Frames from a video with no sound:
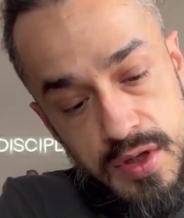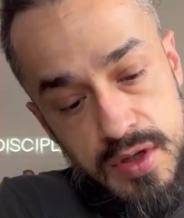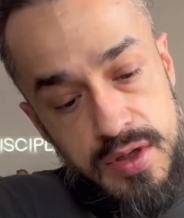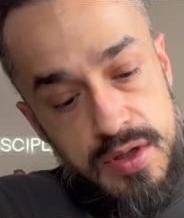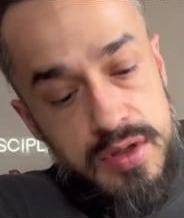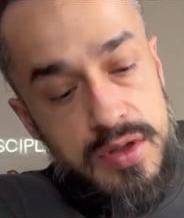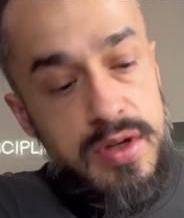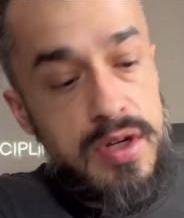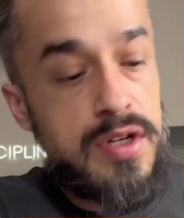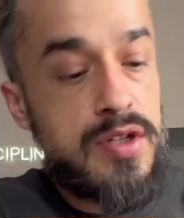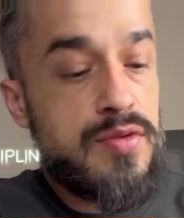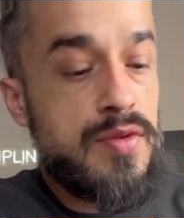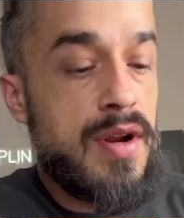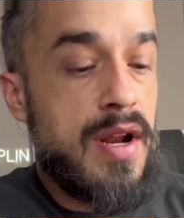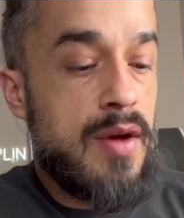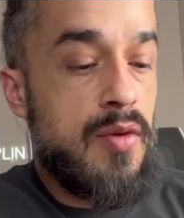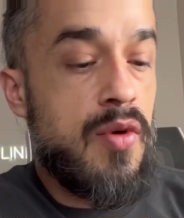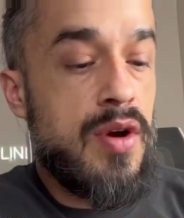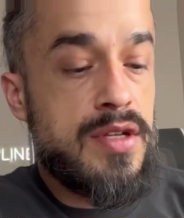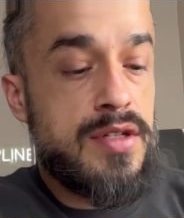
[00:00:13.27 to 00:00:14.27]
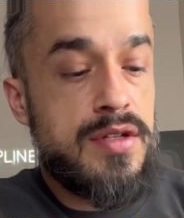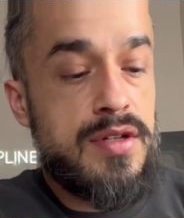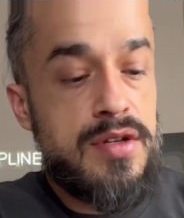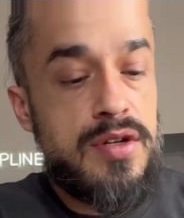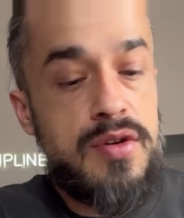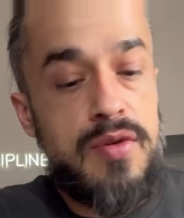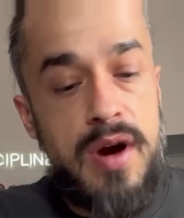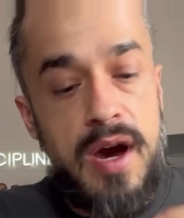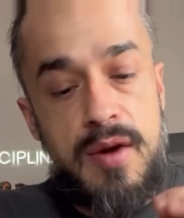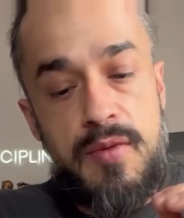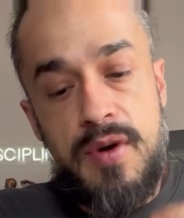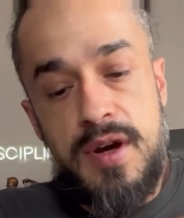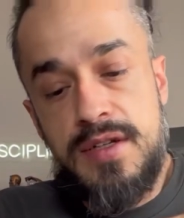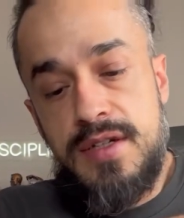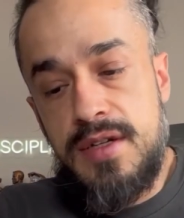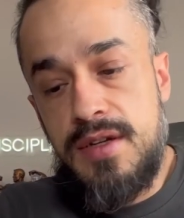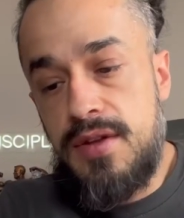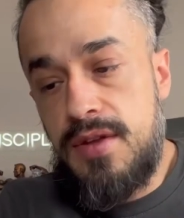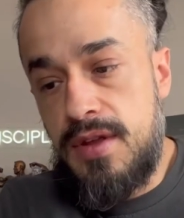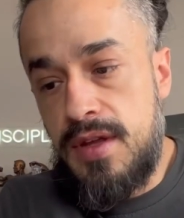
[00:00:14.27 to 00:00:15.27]
So here's what I want you to do. I want
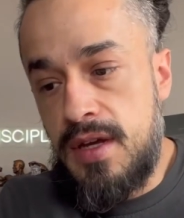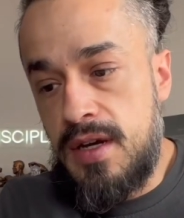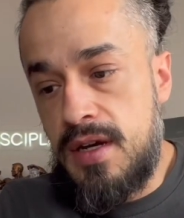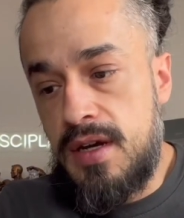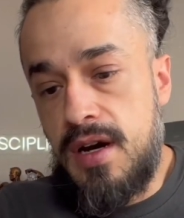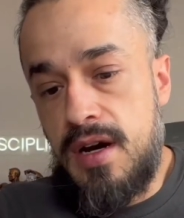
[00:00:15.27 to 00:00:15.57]
you to think